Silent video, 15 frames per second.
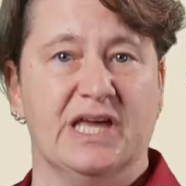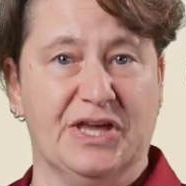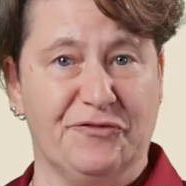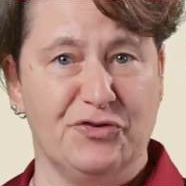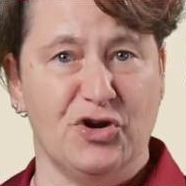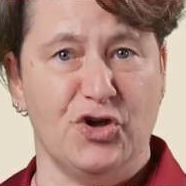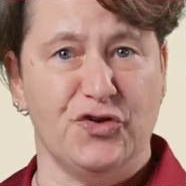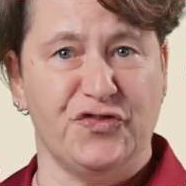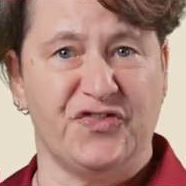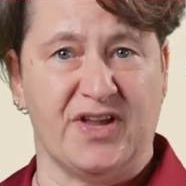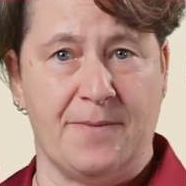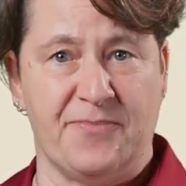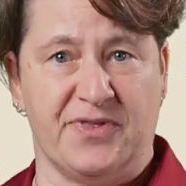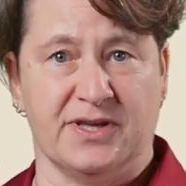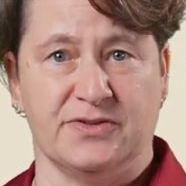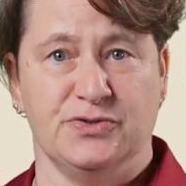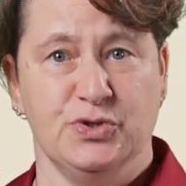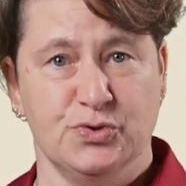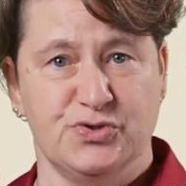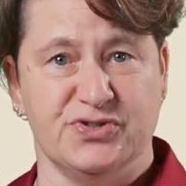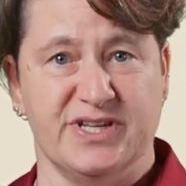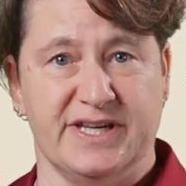If you learned something
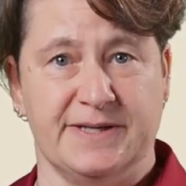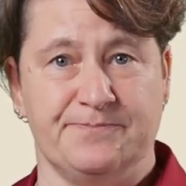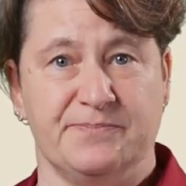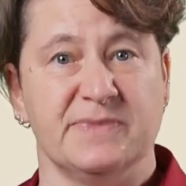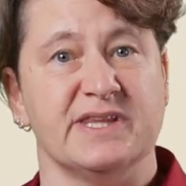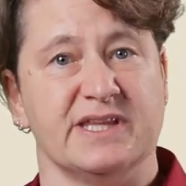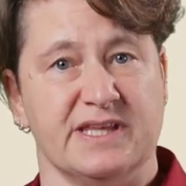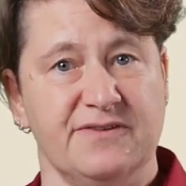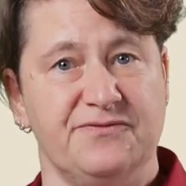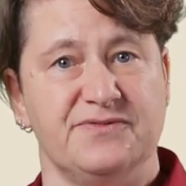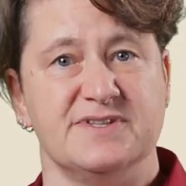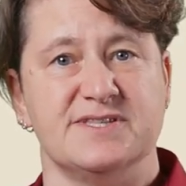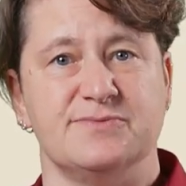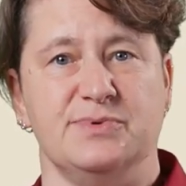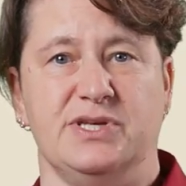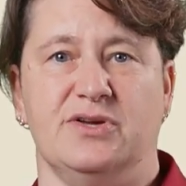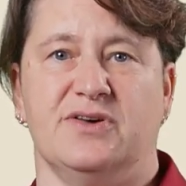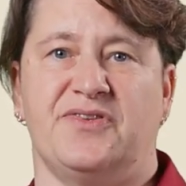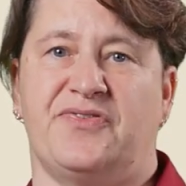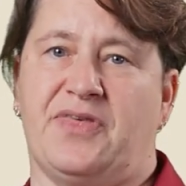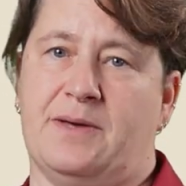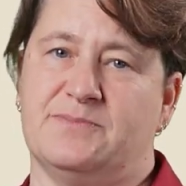new today, give this video a
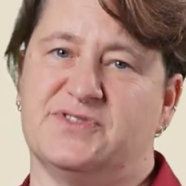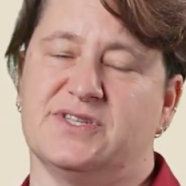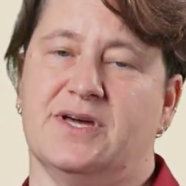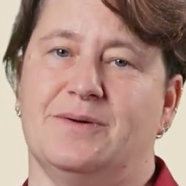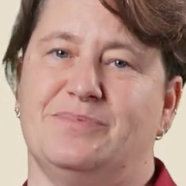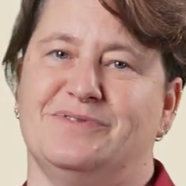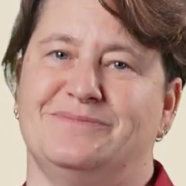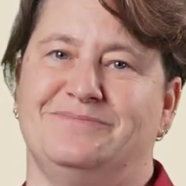thumbs up.